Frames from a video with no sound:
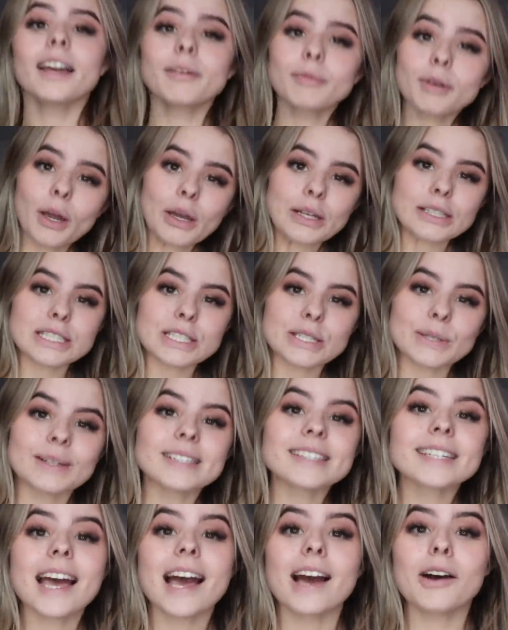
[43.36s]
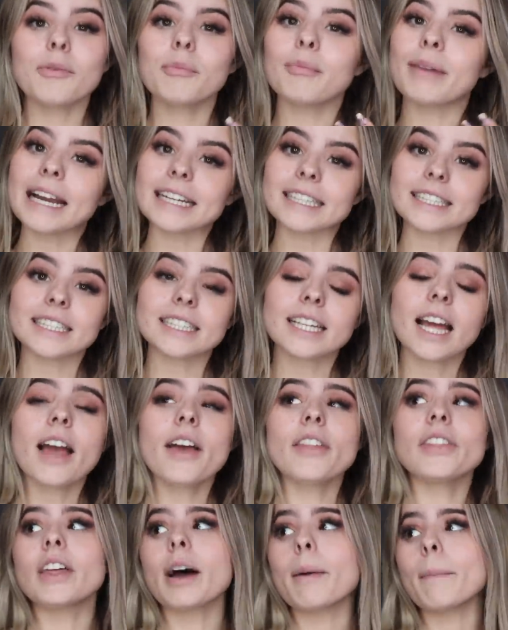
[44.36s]
am going to tell Megan
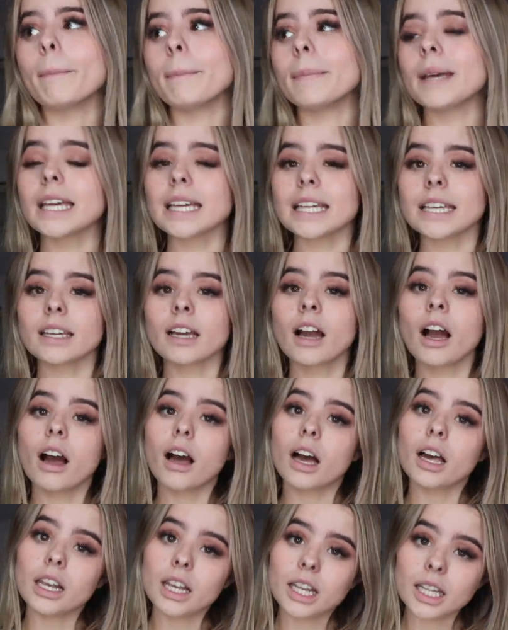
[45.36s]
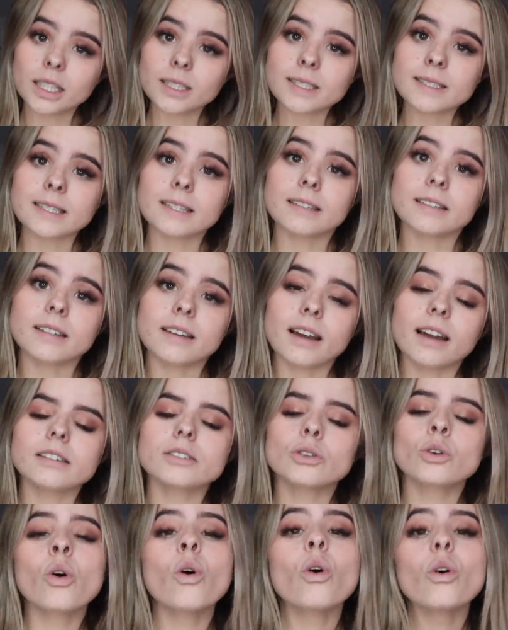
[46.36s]
that me, her little sister,
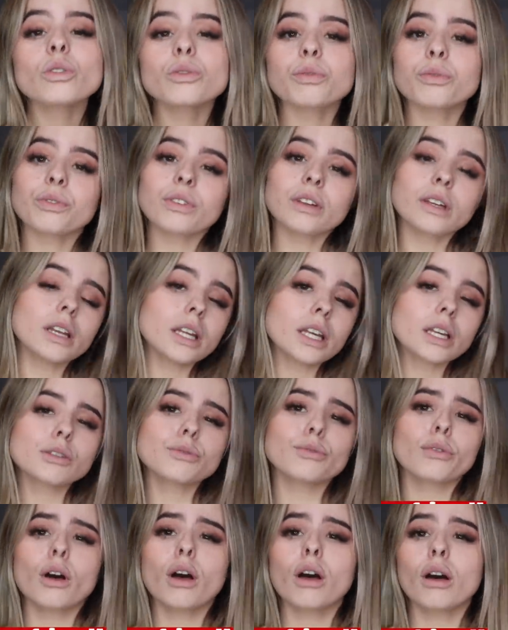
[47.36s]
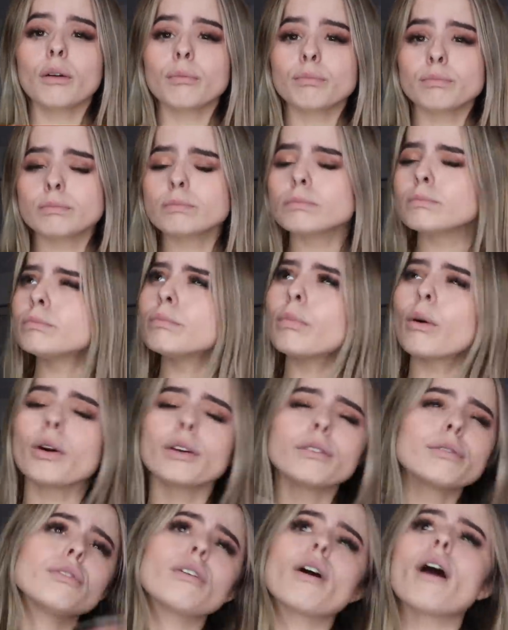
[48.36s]
has caught feelings for her
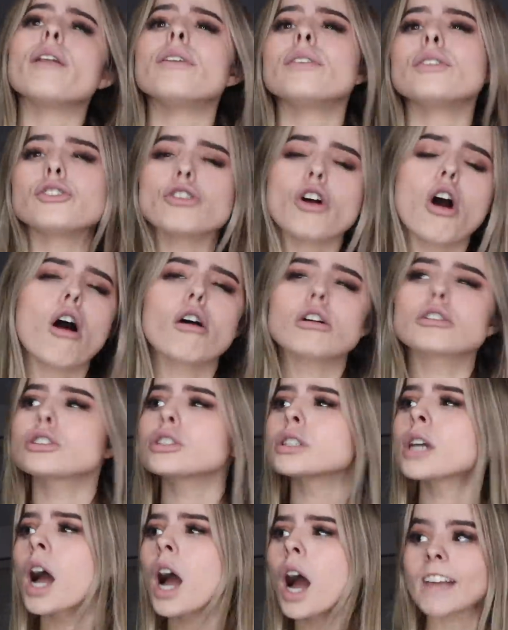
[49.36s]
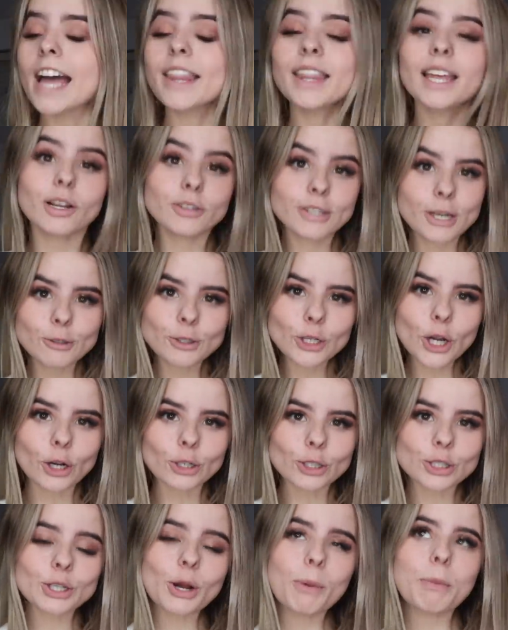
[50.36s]
boyfriend, Josh. And then I'll tell
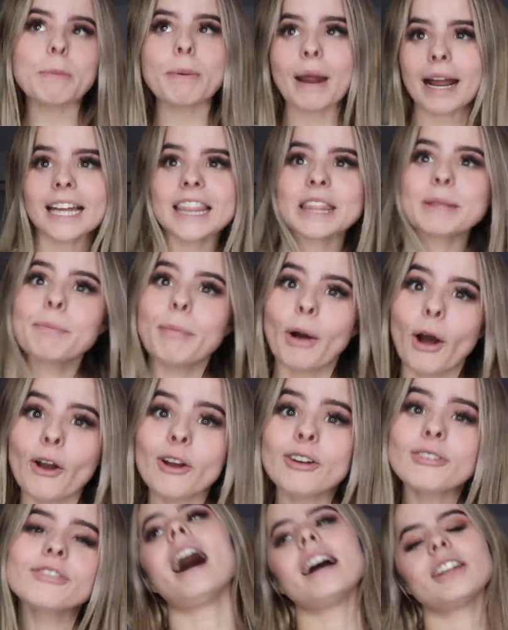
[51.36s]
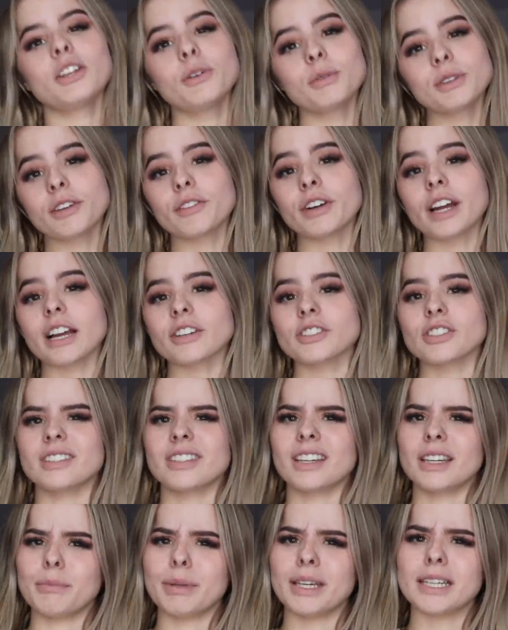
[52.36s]
Josh, so I'll be pranking them both. I don't know what their
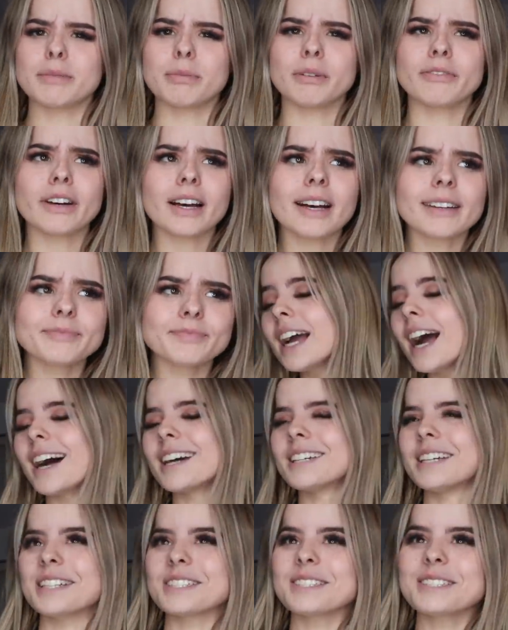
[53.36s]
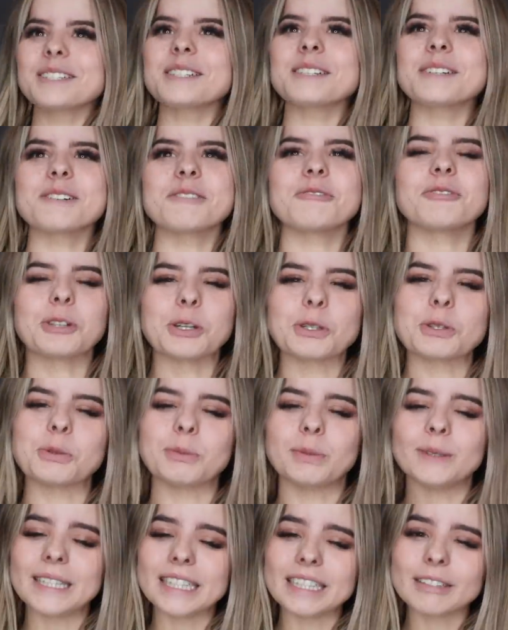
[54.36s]
reaction's gonna be, to be fair. I actually don't know if Josh
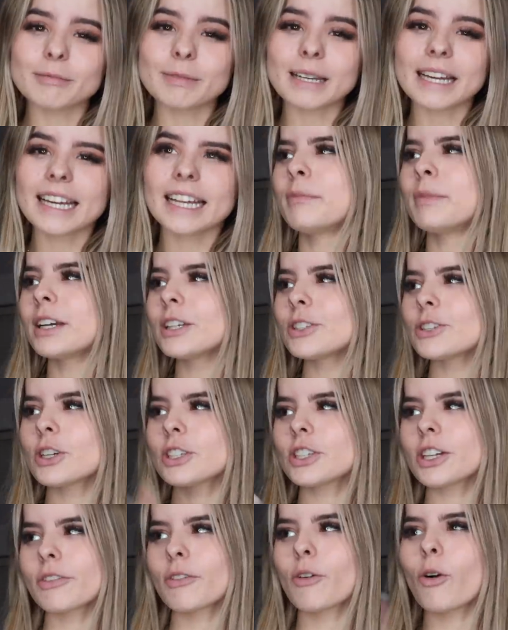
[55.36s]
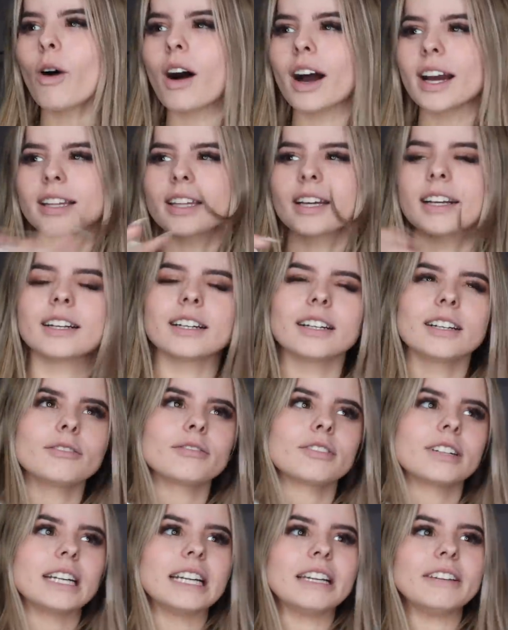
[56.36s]
will believe me. Me and Josh have quite like a
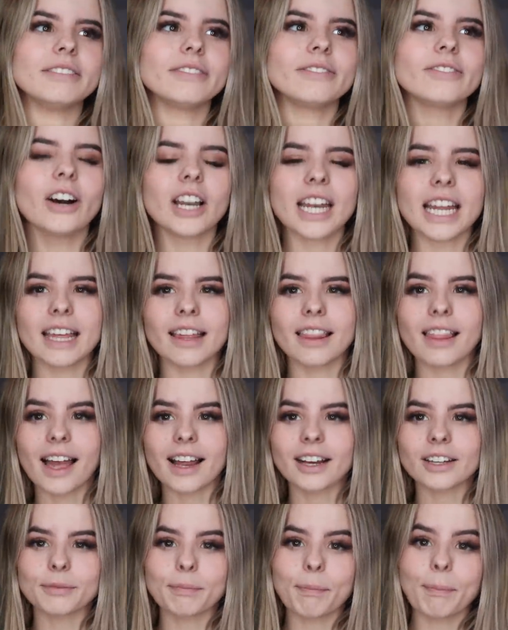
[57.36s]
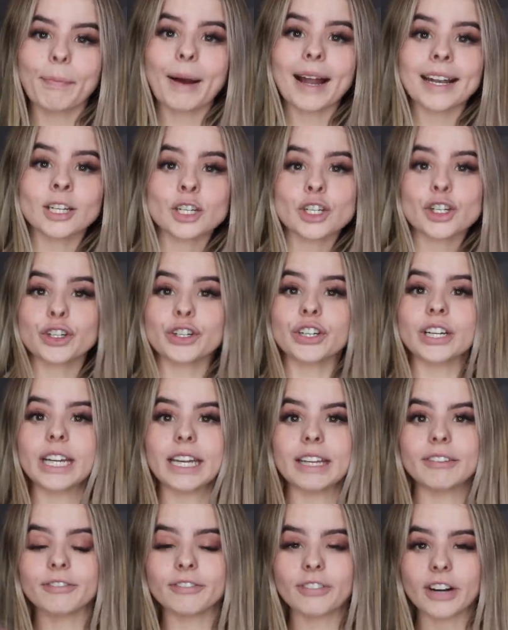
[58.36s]
really funny, like
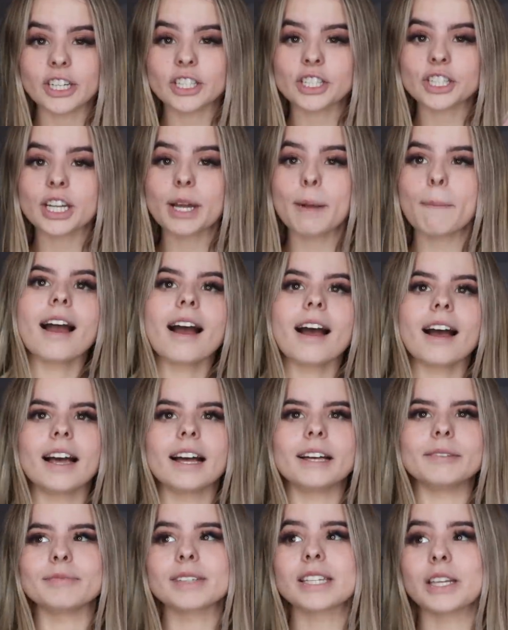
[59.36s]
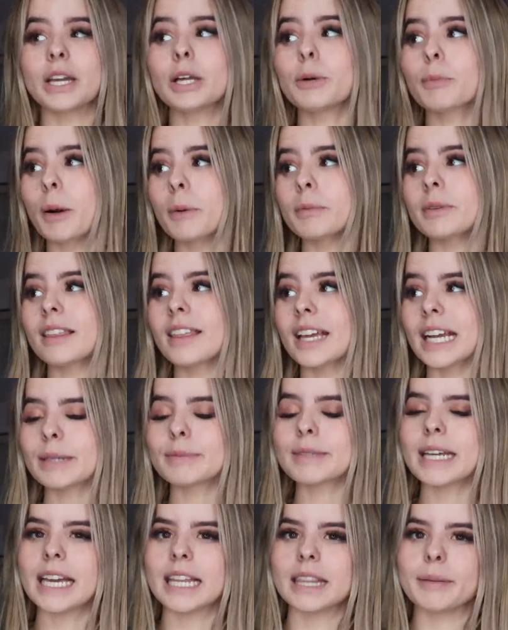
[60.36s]
bantery friendship. Um, so he'll probably think
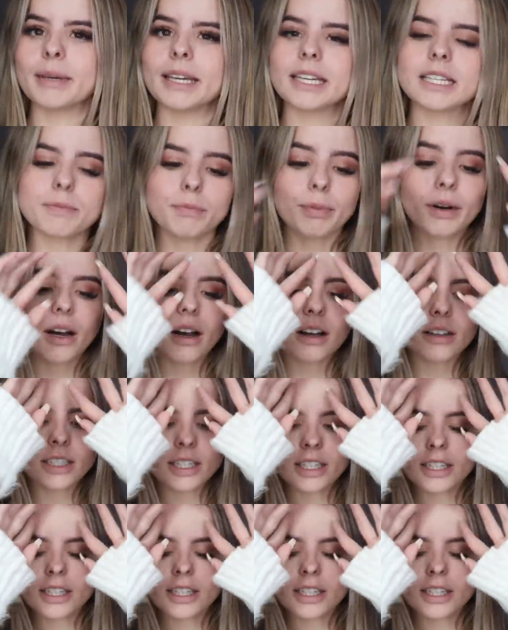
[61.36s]
I'm taking the piss, but